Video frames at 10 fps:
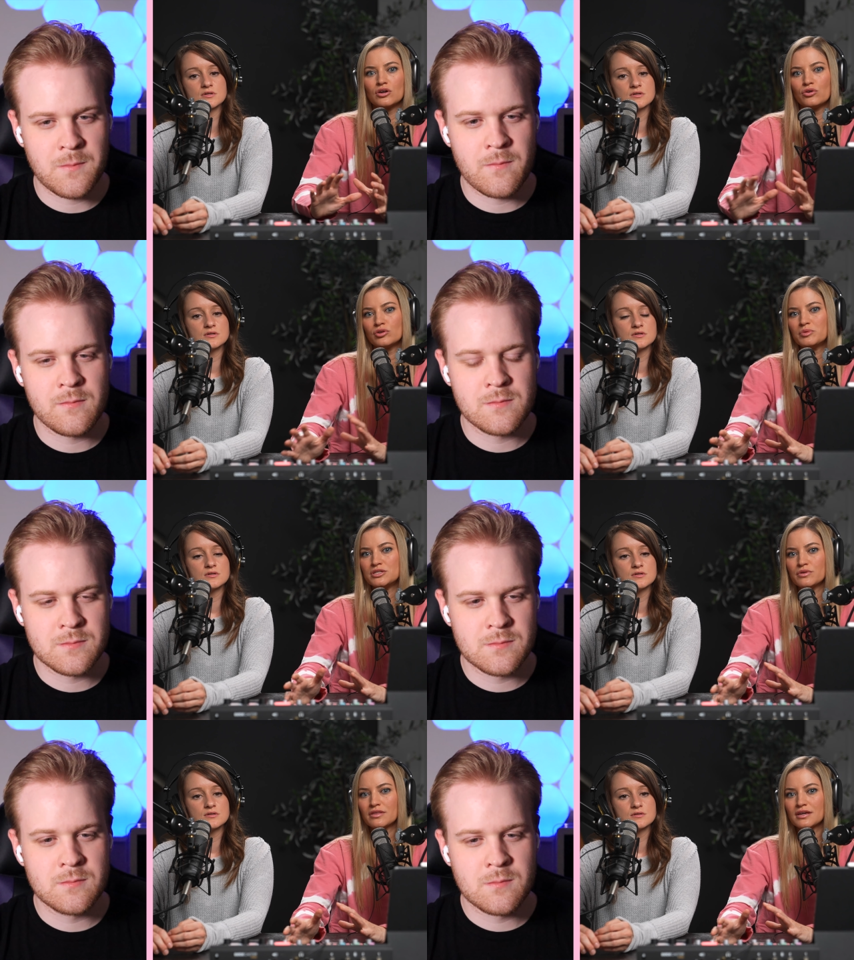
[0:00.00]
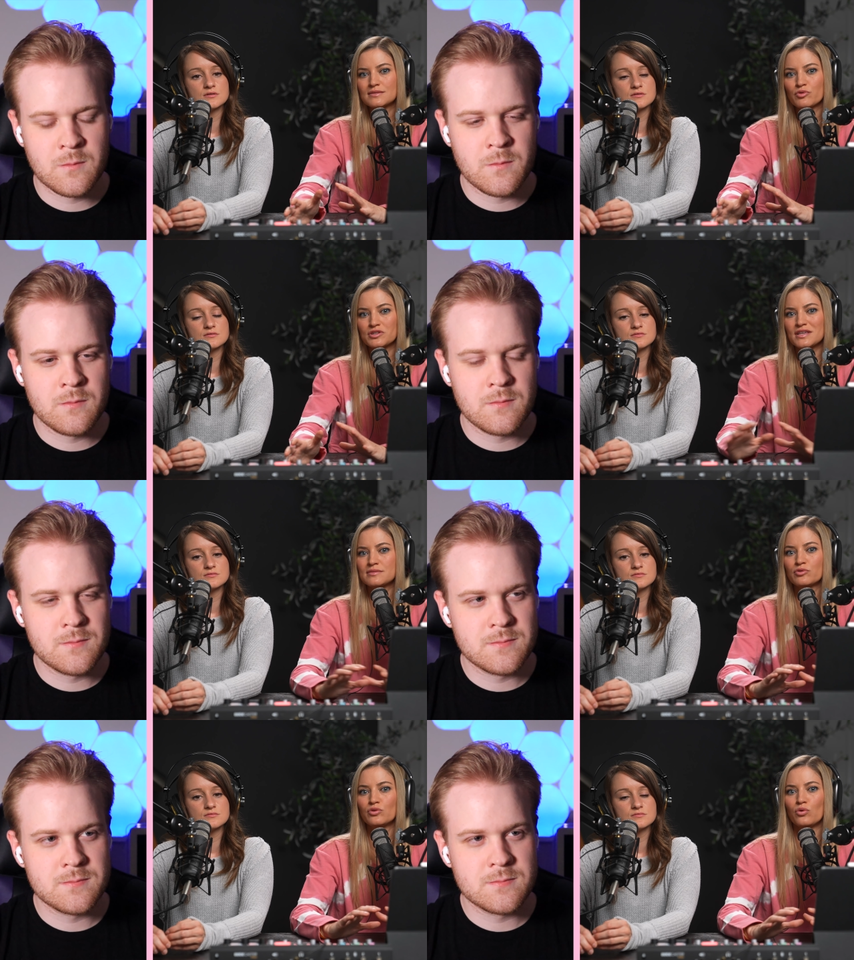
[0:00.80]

Speaker 1: could be doing things more accessible,